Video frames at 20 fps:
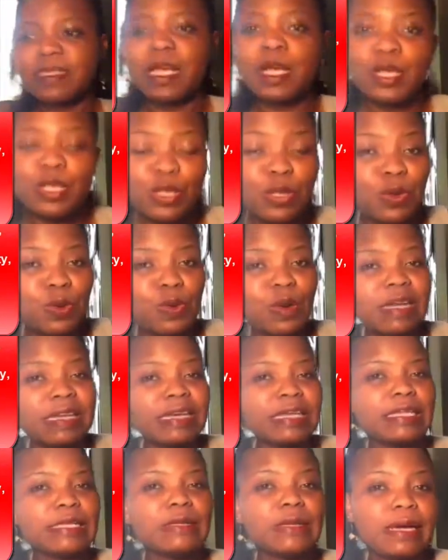you want to
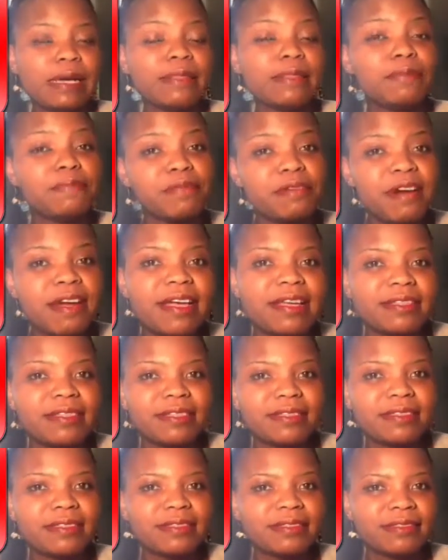look at the
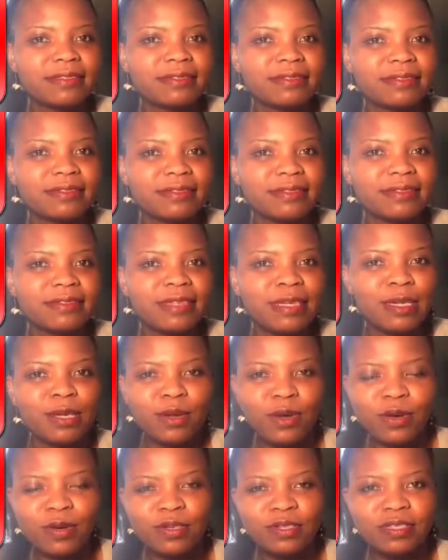price,
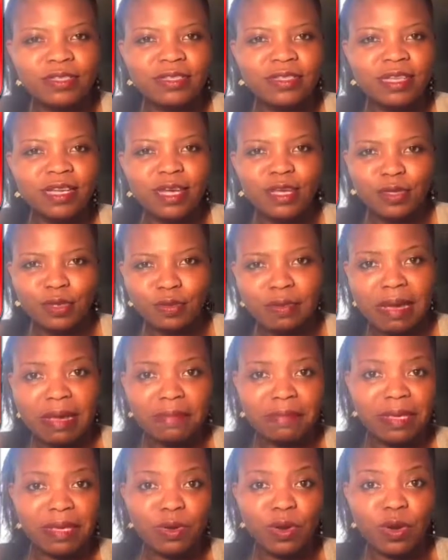because you might
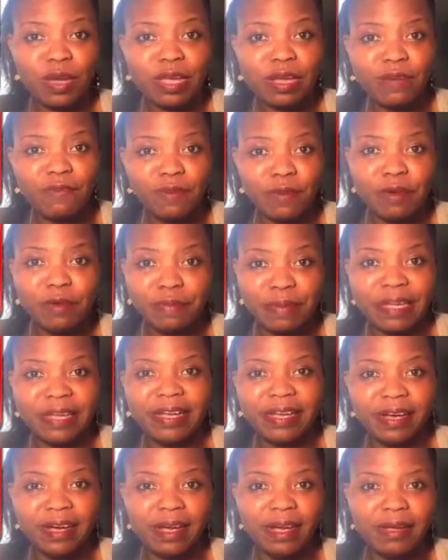be going for a big
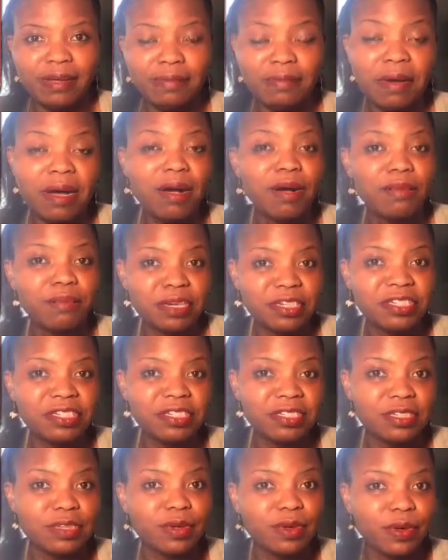car, but how much
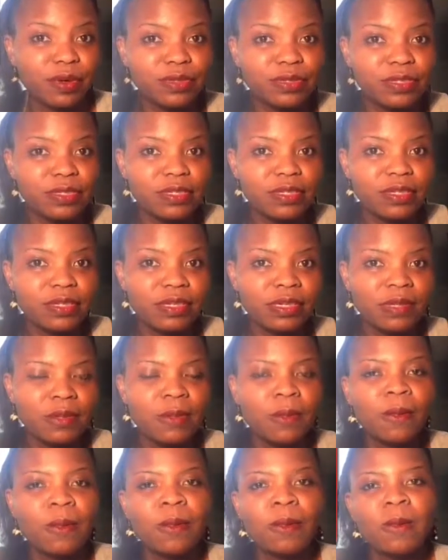does it cost?
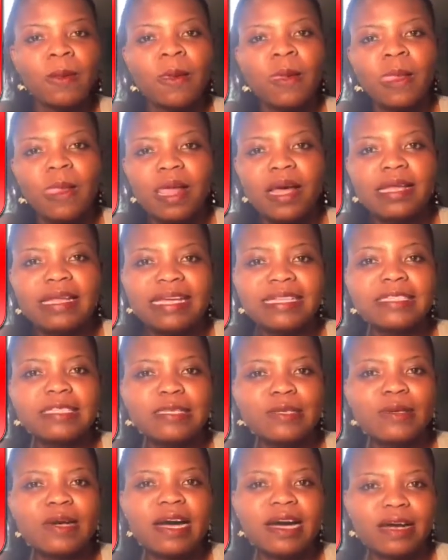Now let's
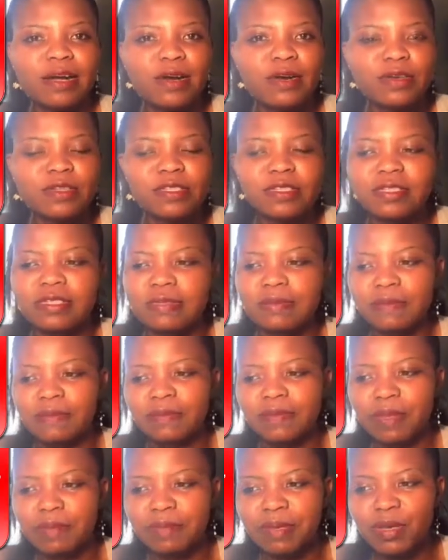look at cost,
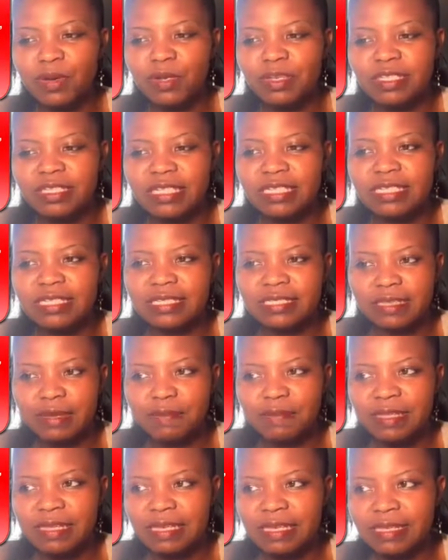because this is
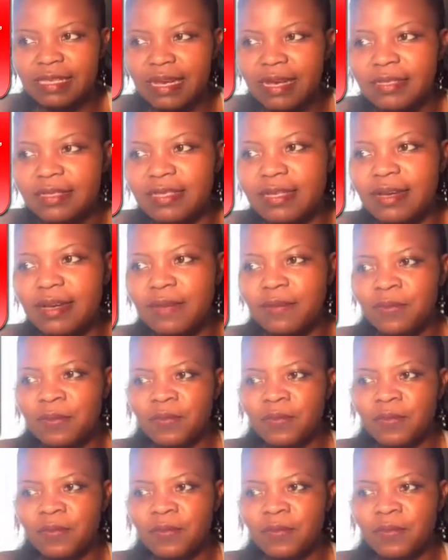something that